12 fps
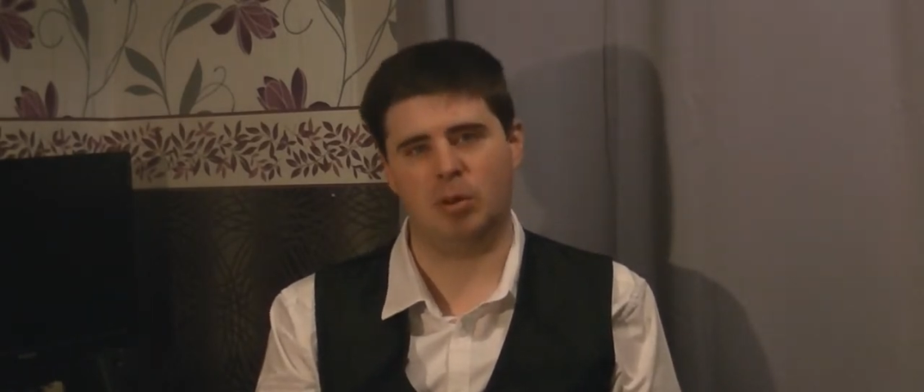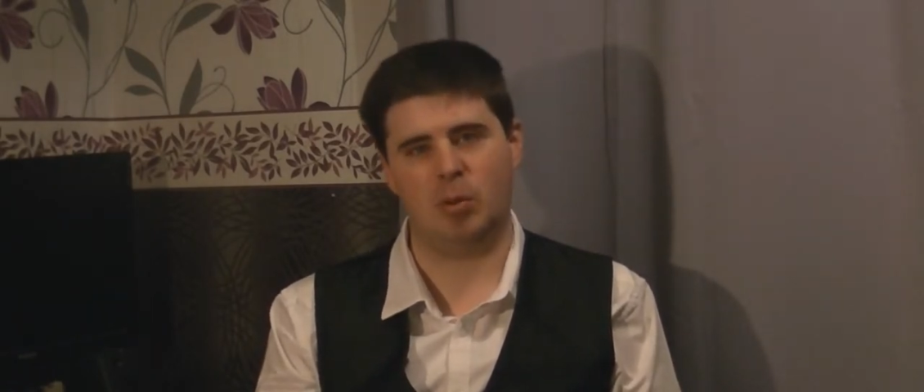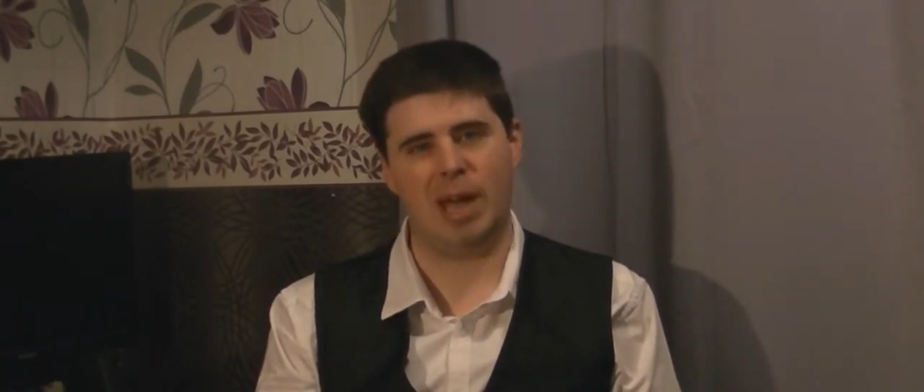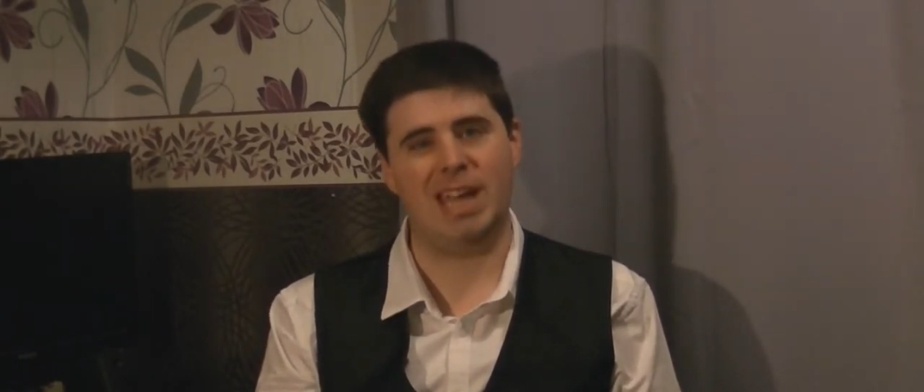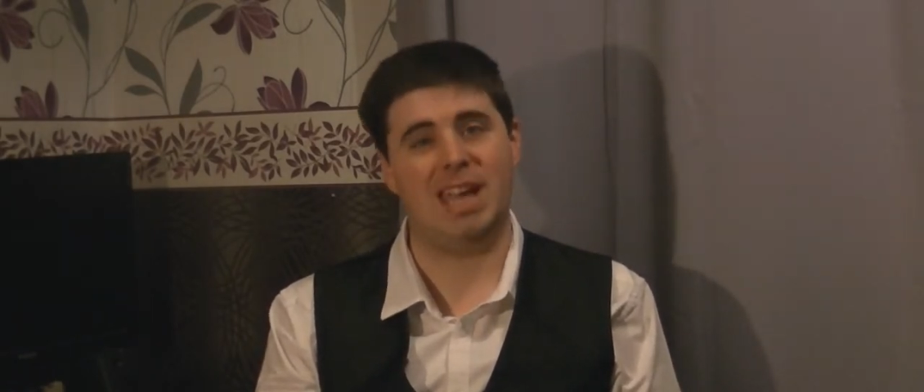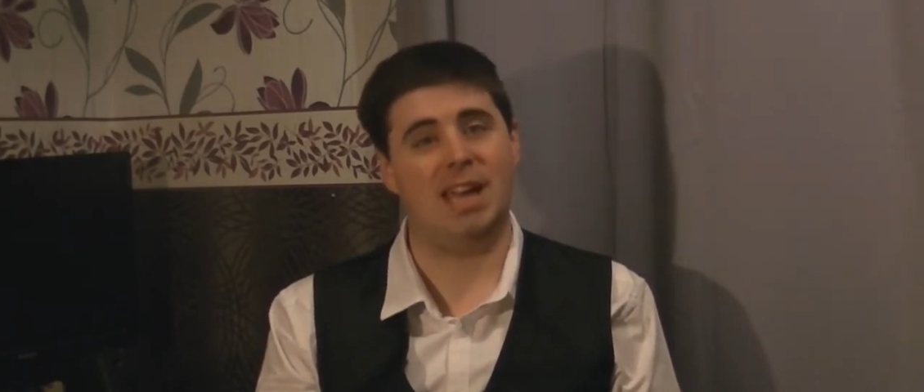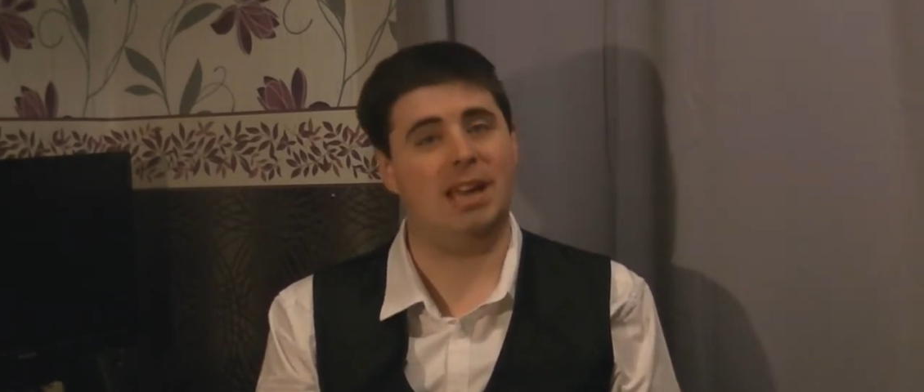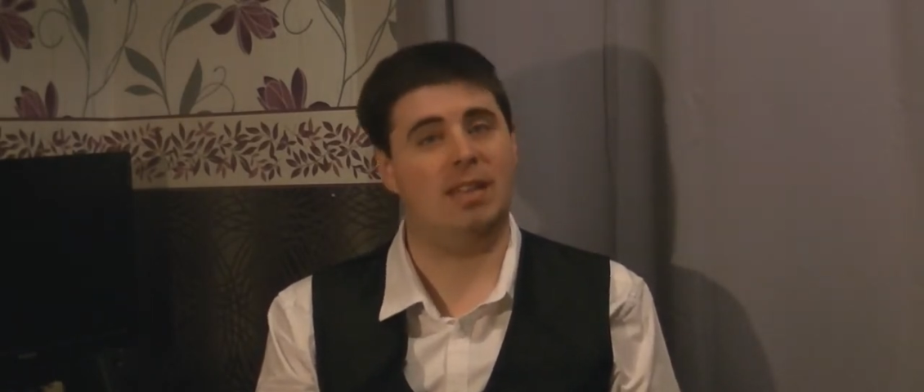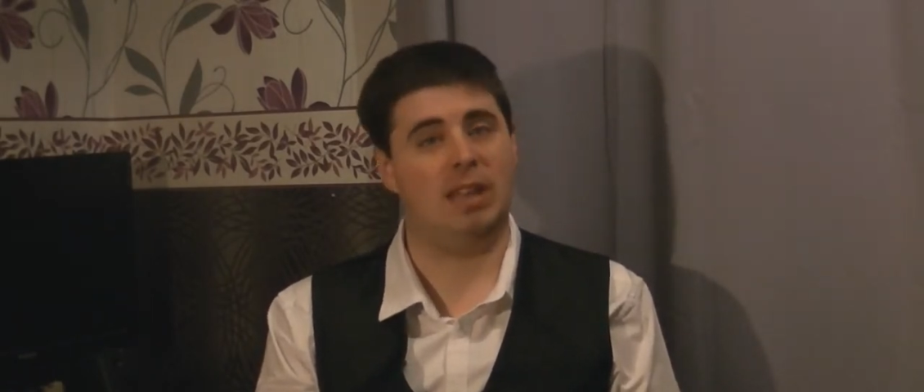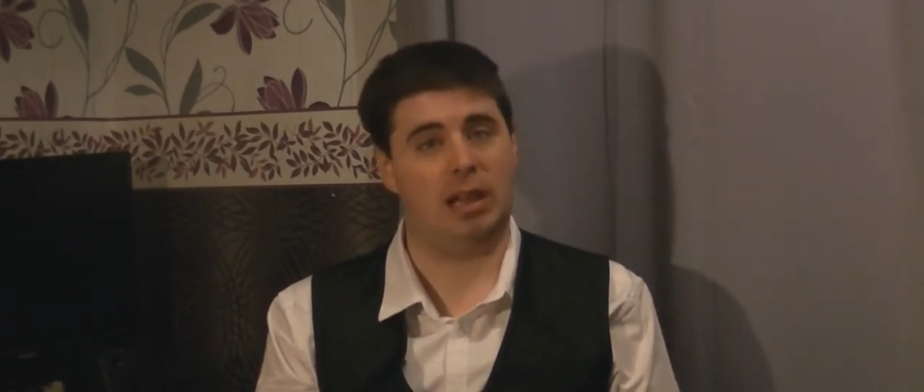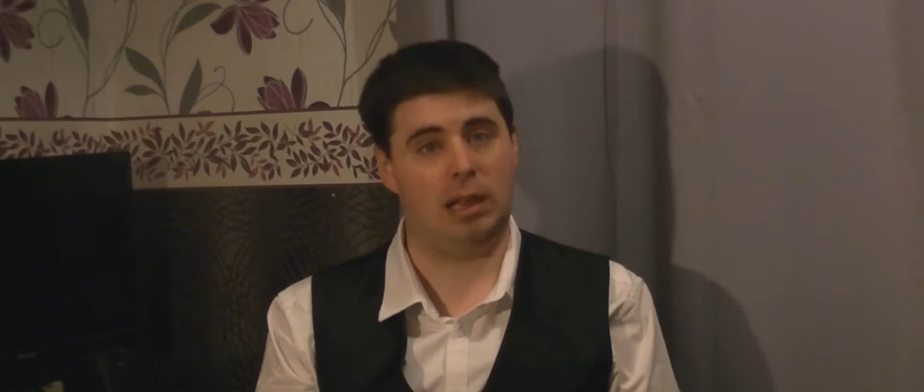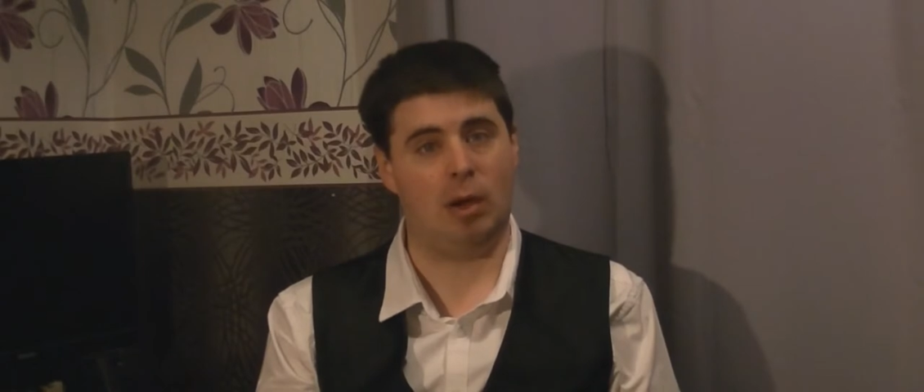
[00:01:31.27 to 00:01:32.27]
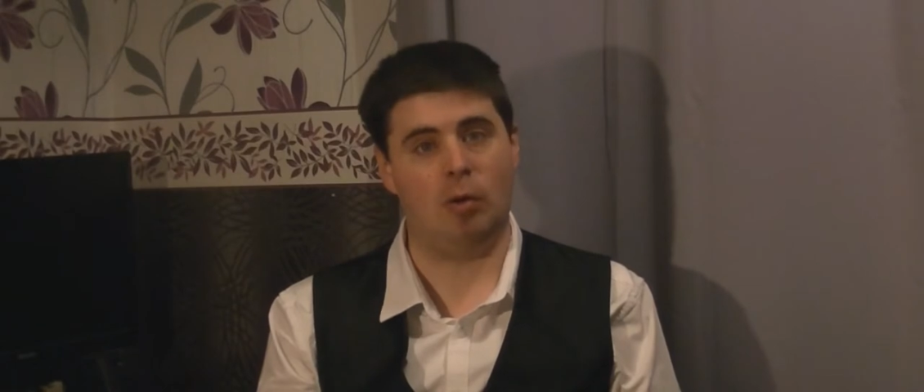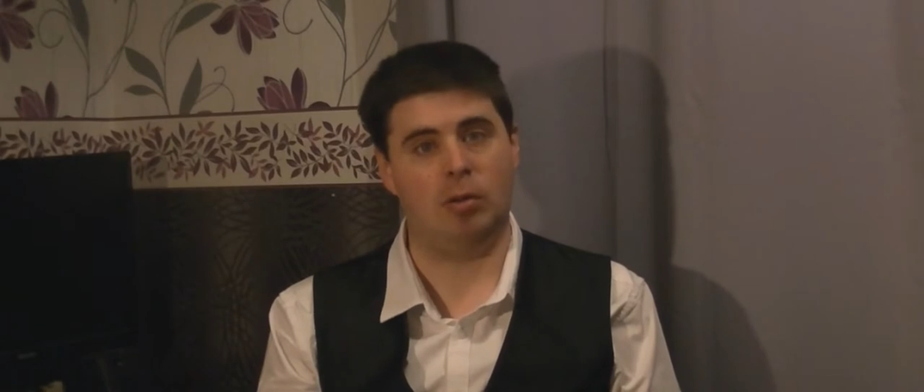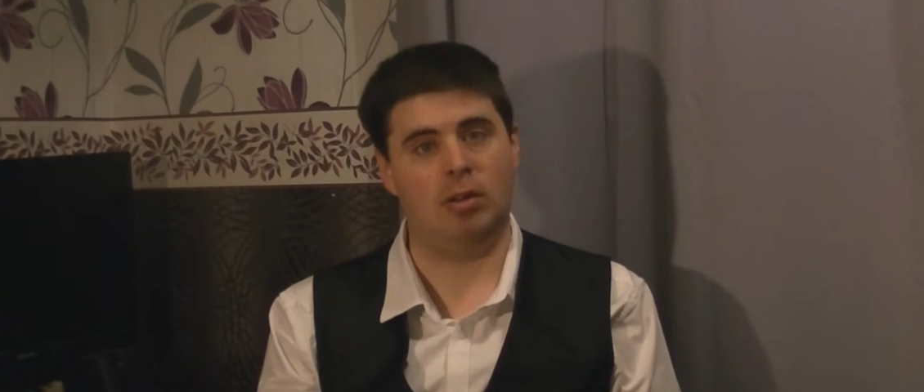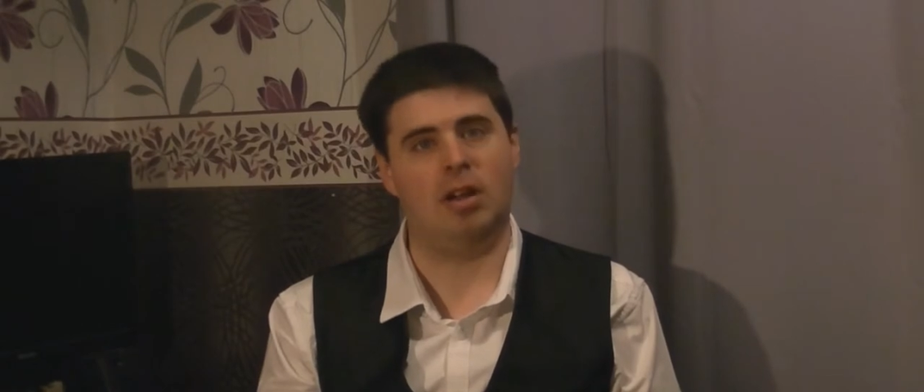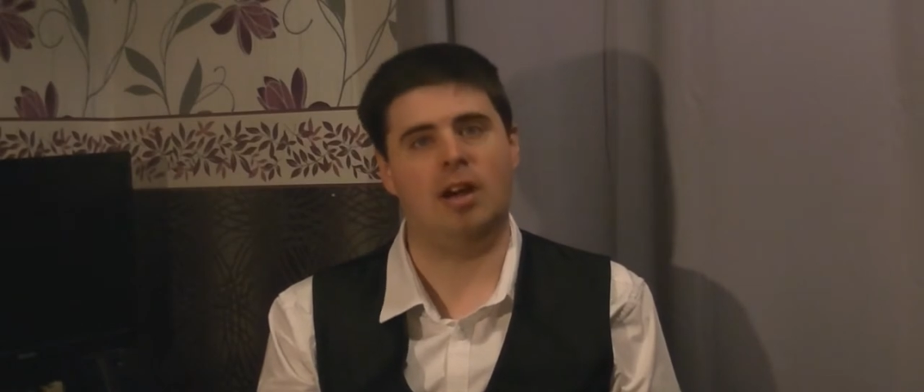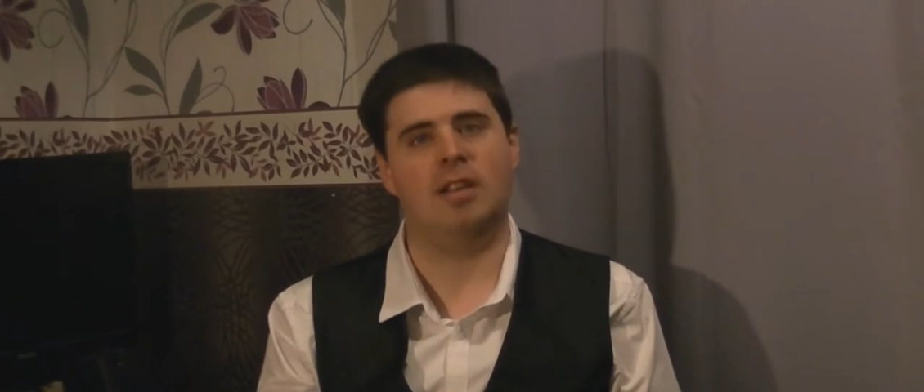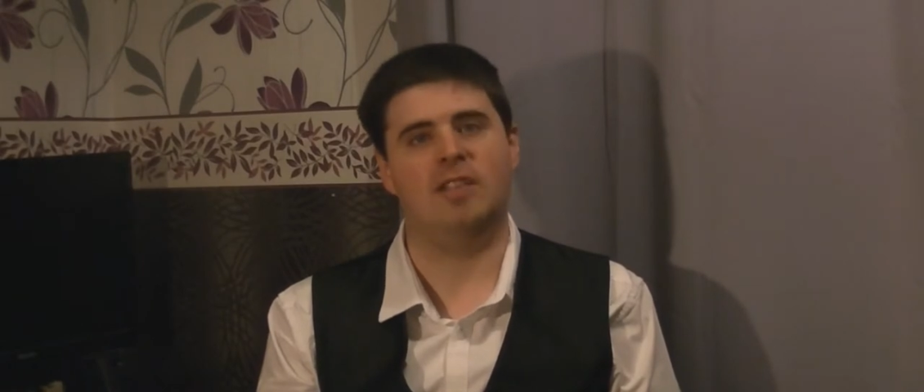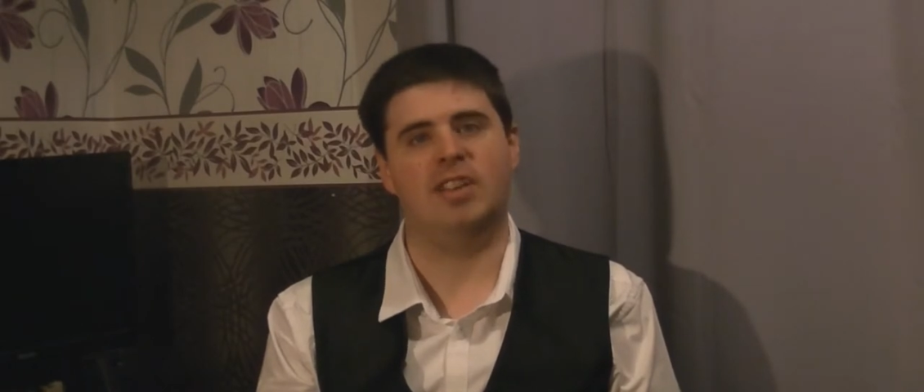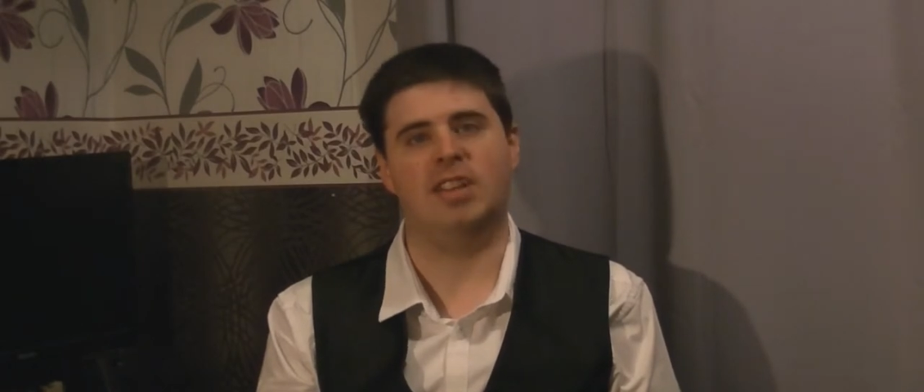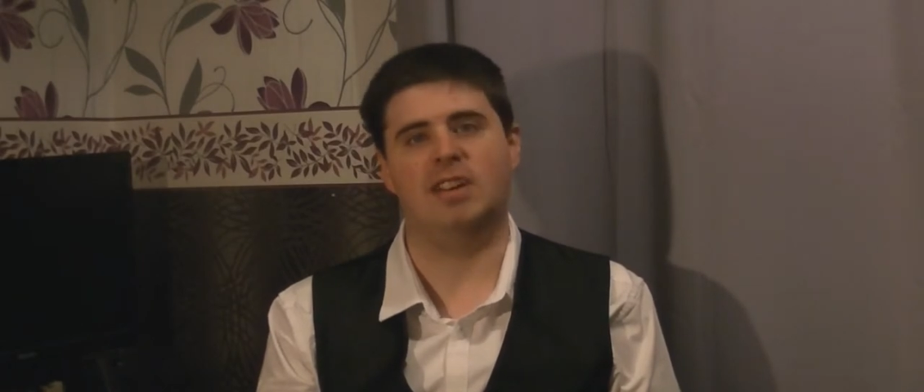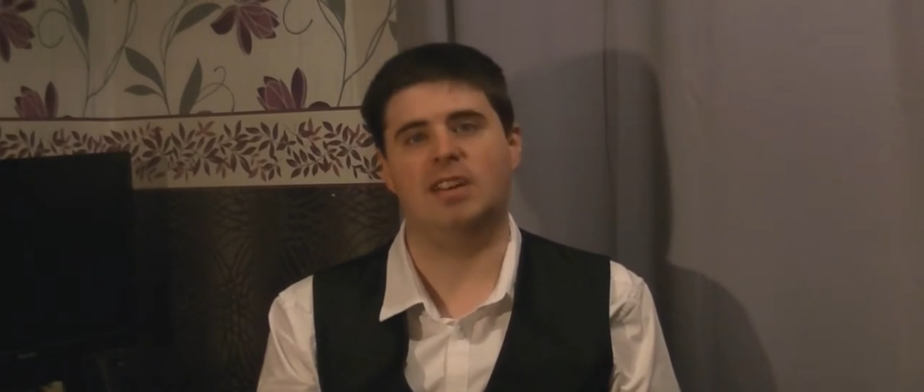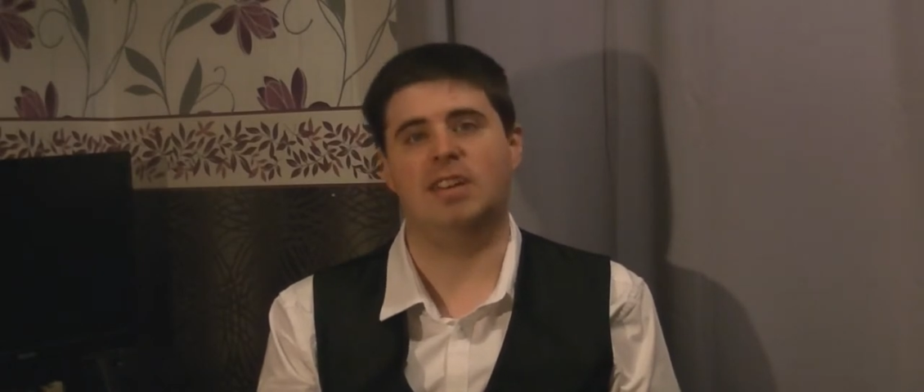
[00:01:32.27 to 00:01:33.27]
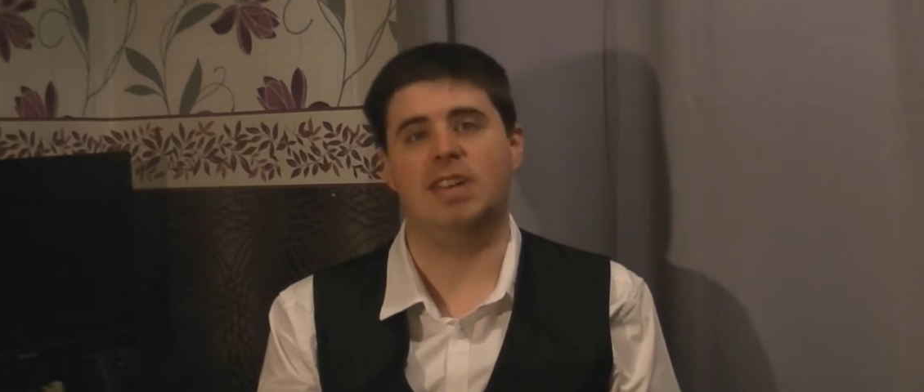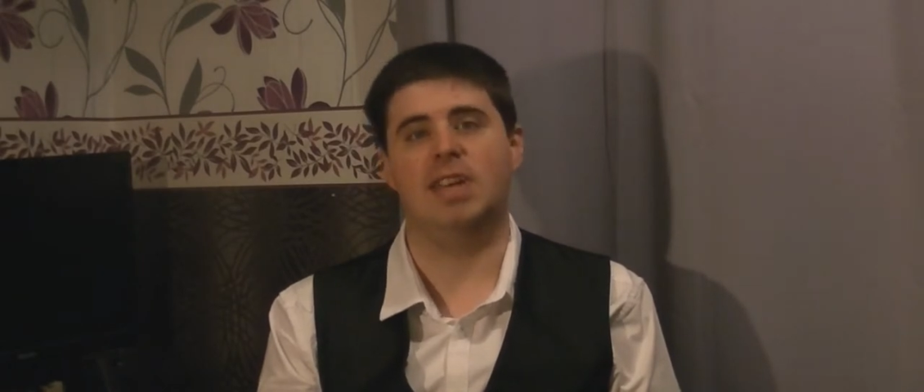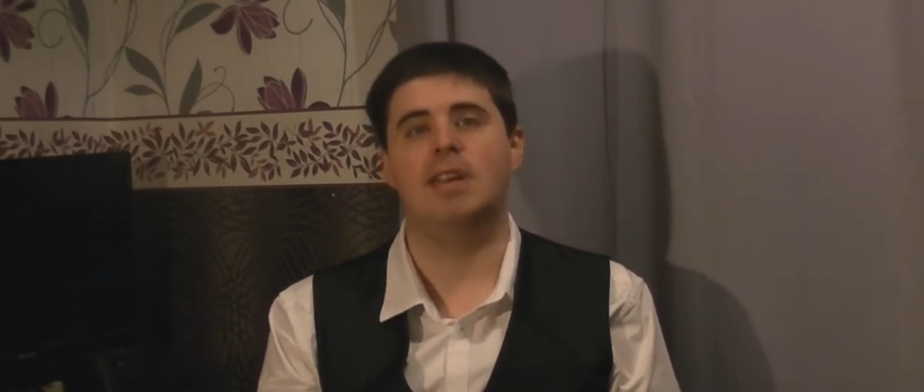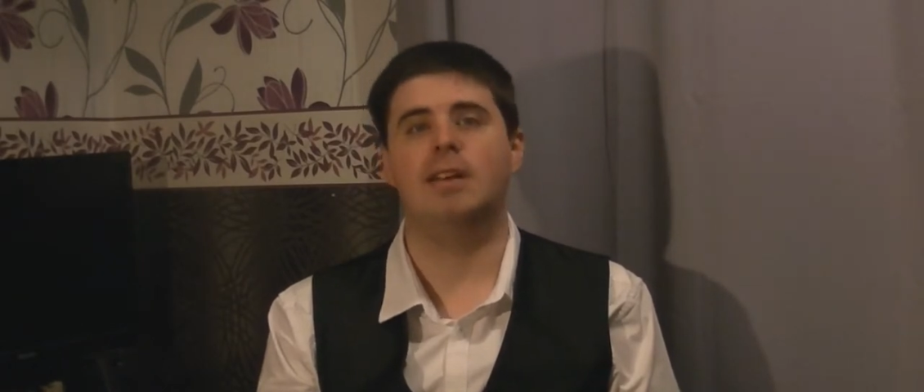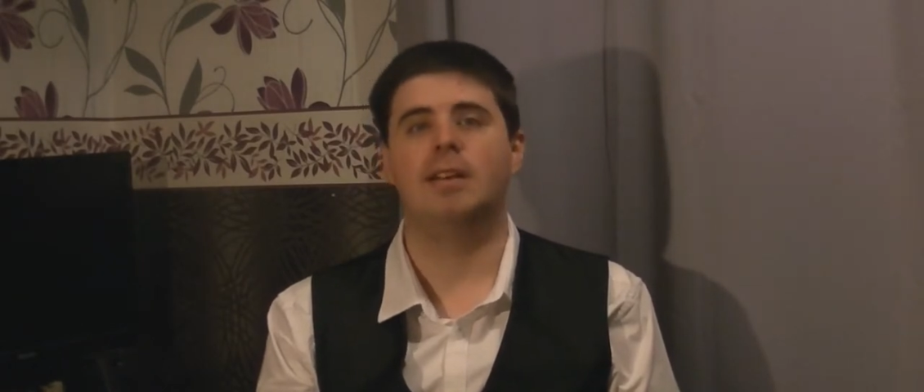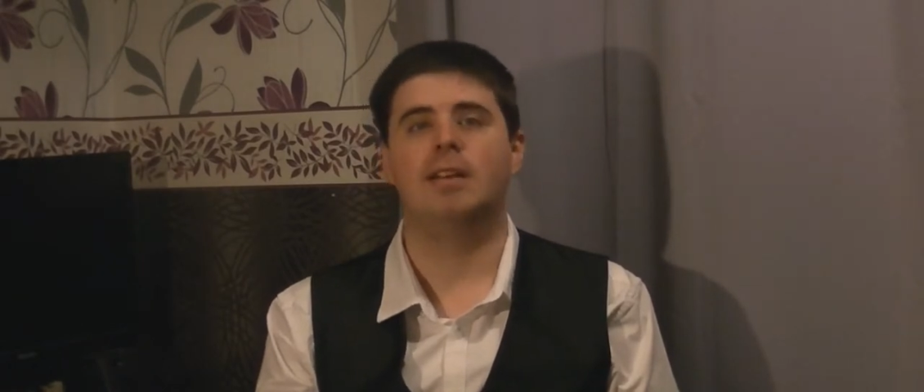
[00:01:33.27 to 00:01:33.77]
to waking in the long night of eternity.